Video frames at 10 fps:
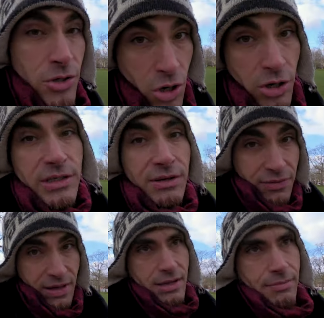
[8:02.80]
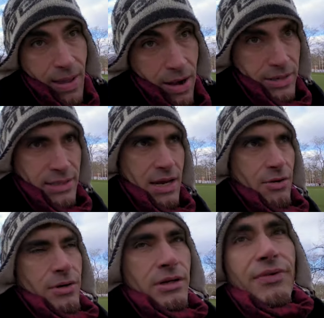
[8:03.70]
not to feed the parrots here,
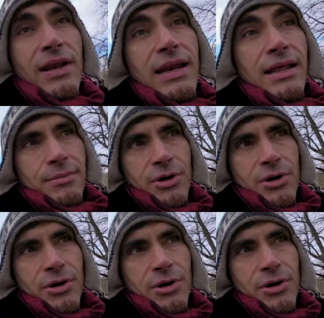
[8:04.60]
or not to feed any of the